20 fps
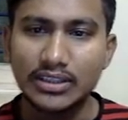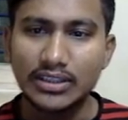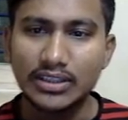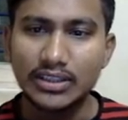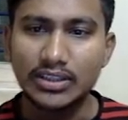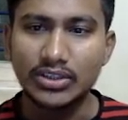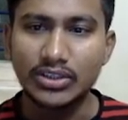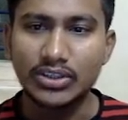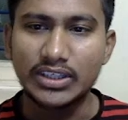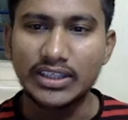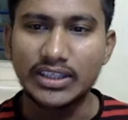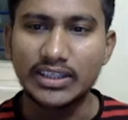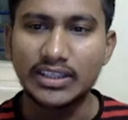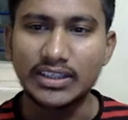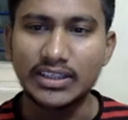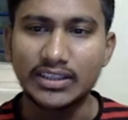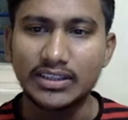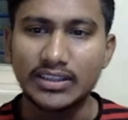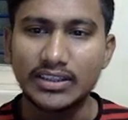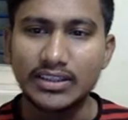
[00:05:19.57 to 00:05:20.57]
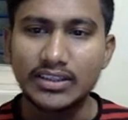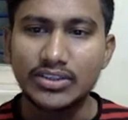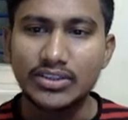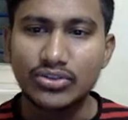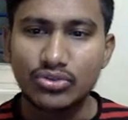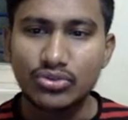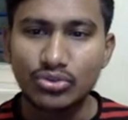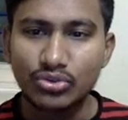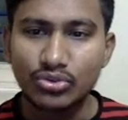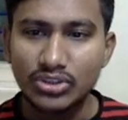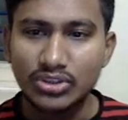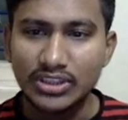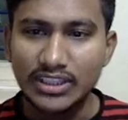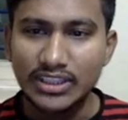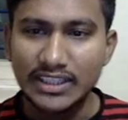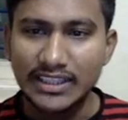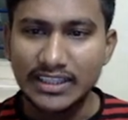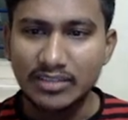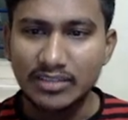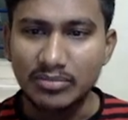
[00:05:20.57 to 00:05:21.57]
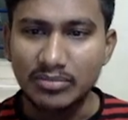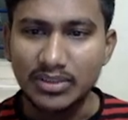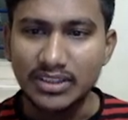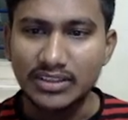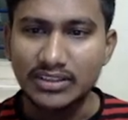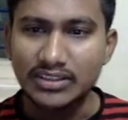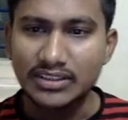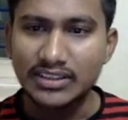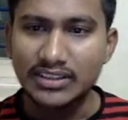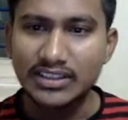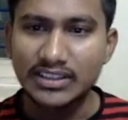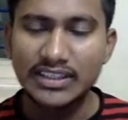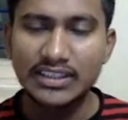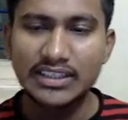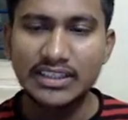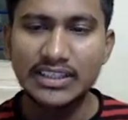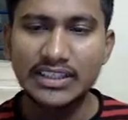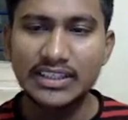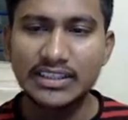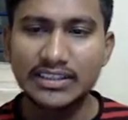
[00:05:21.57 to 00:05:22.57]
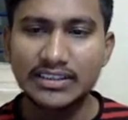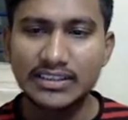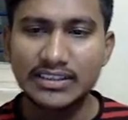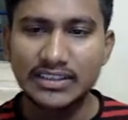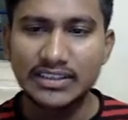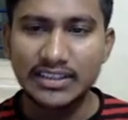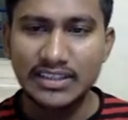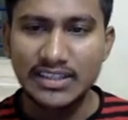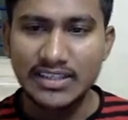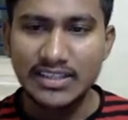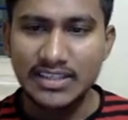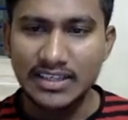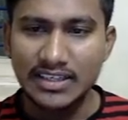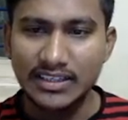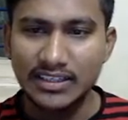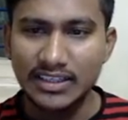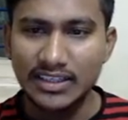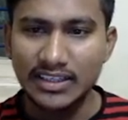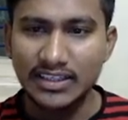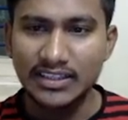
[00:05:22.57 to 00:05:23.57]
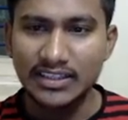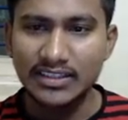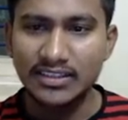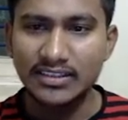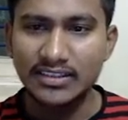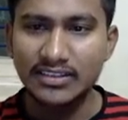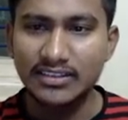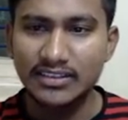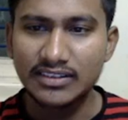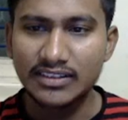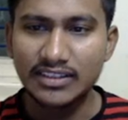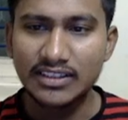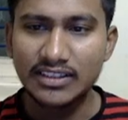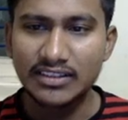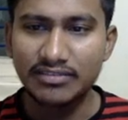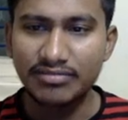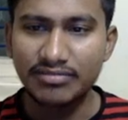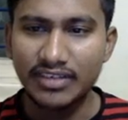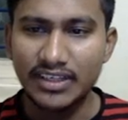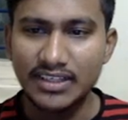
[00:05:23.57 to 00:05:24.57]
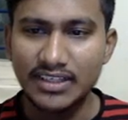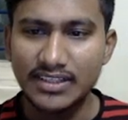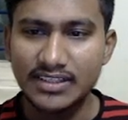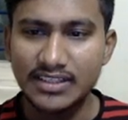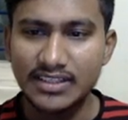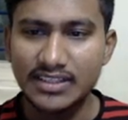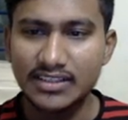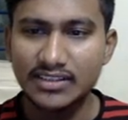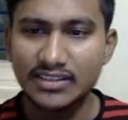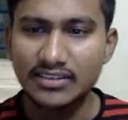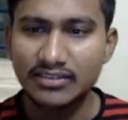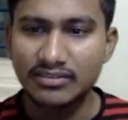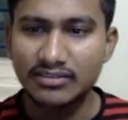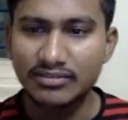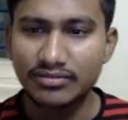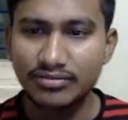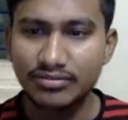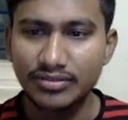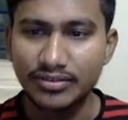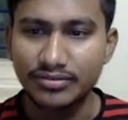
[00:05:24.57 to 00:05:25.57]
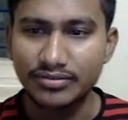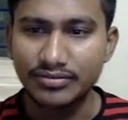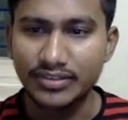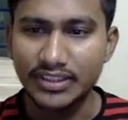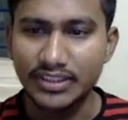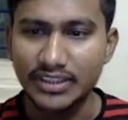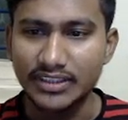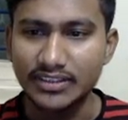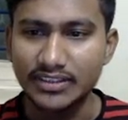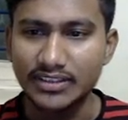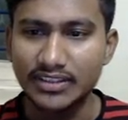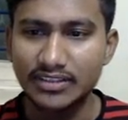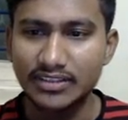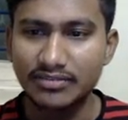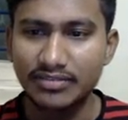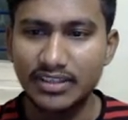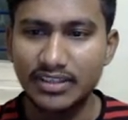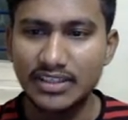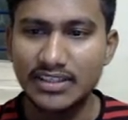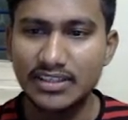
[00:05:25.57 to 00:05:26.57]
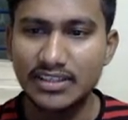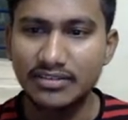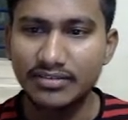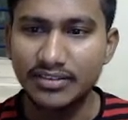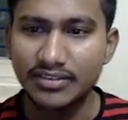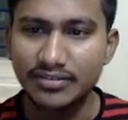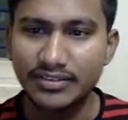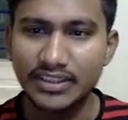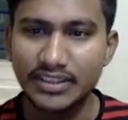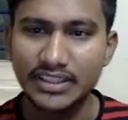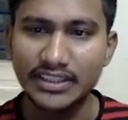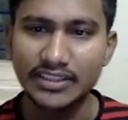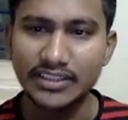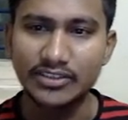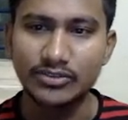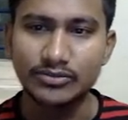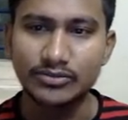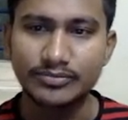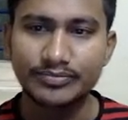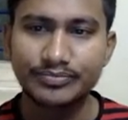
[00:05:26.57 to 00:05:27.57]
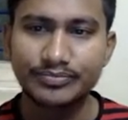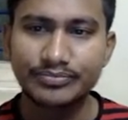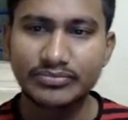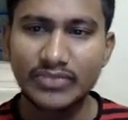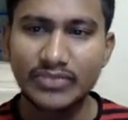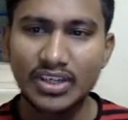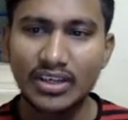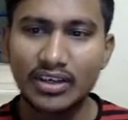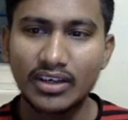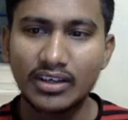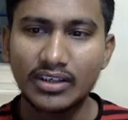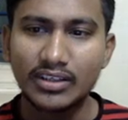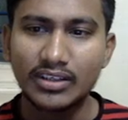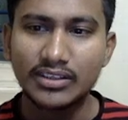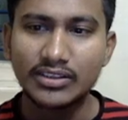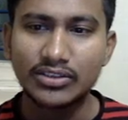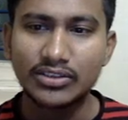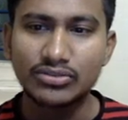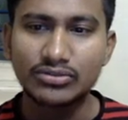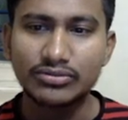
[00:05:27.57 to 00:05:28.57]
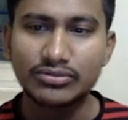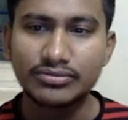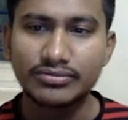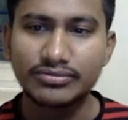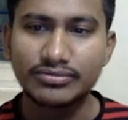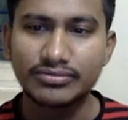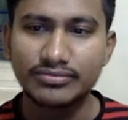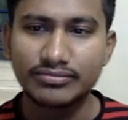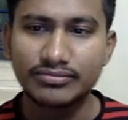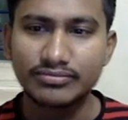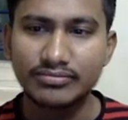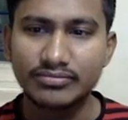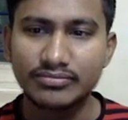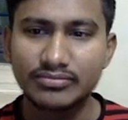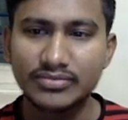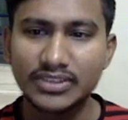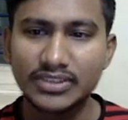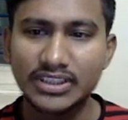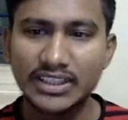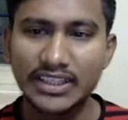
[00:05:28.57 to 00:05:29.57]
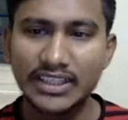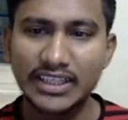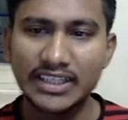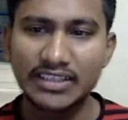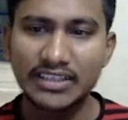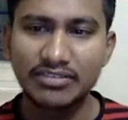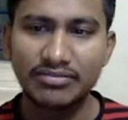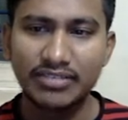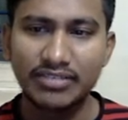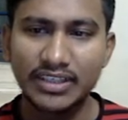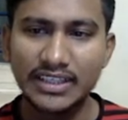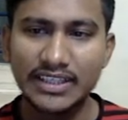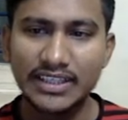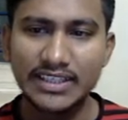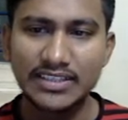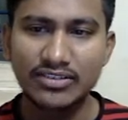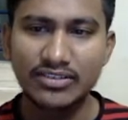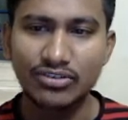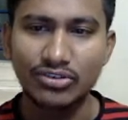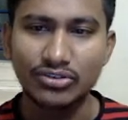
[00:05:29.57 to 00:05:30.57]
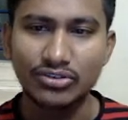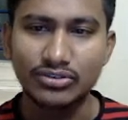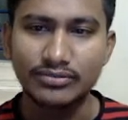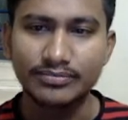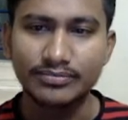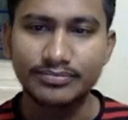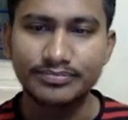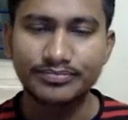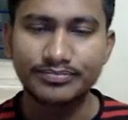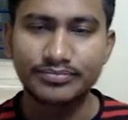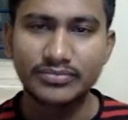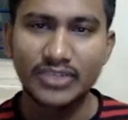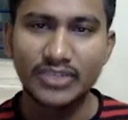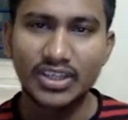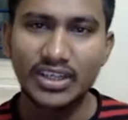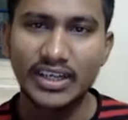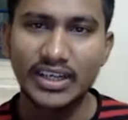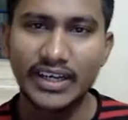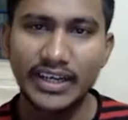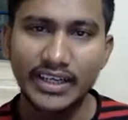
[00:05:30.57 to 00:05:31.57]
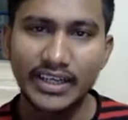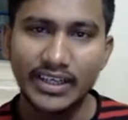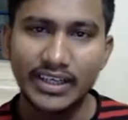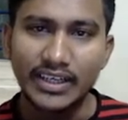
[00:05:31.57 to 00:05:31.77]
Okay, so 3 table, 3 3s are 9, 3 5s are 15, 3 5s are 15 now. Now 3 and 5 is gone, right?